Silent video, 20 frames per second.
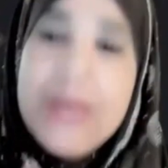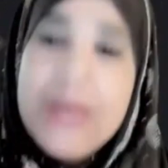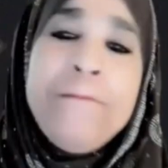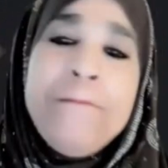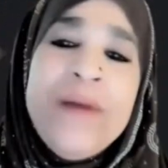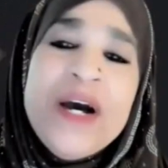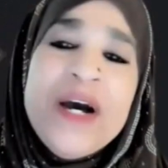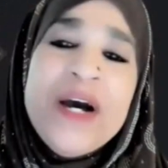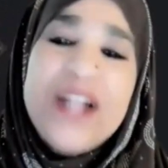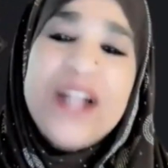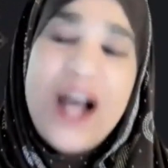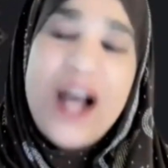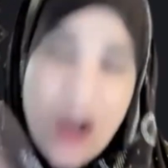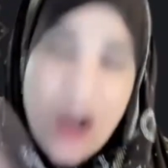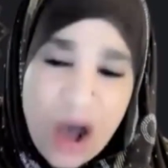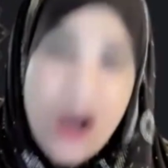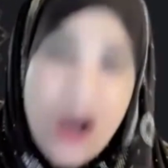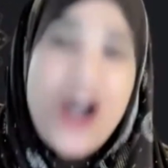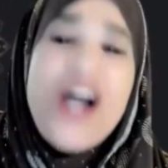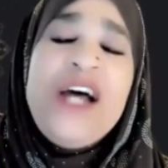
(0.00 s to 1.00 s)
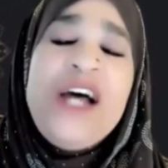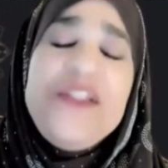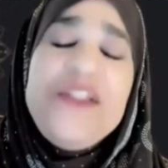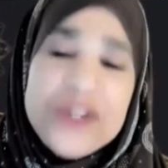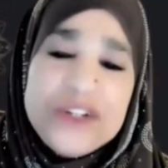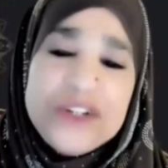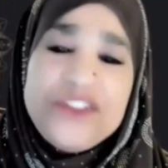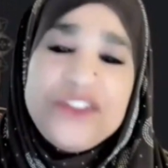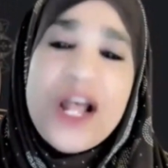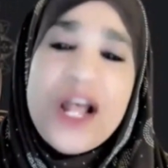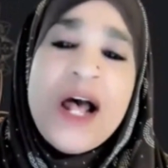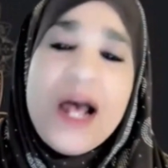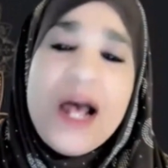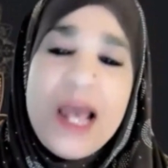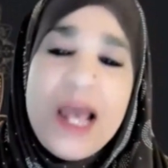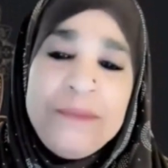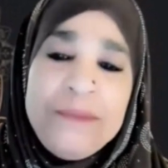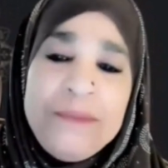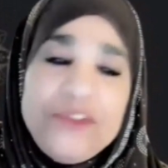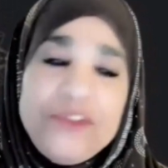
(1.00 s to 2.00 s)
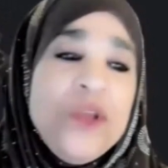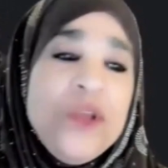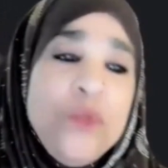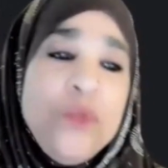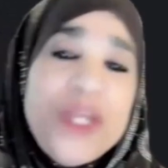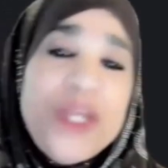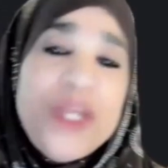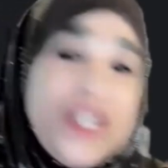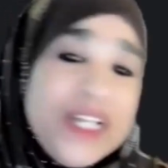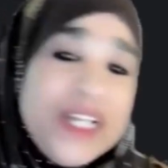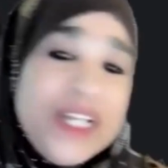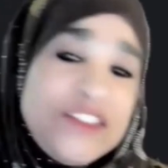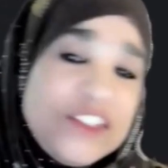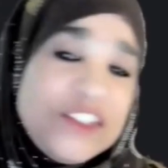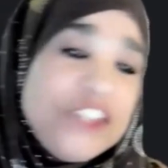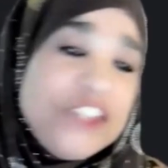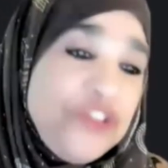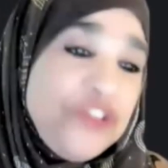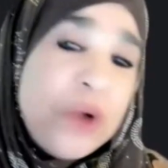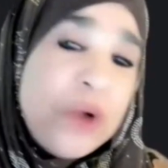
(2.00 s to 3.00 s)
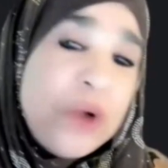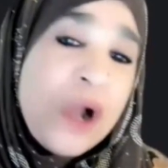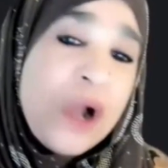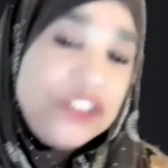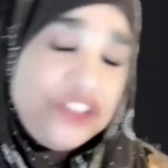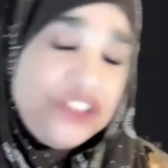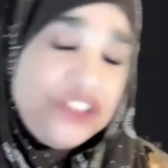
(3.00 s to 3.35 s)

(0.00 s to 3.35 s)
but other times we listen to our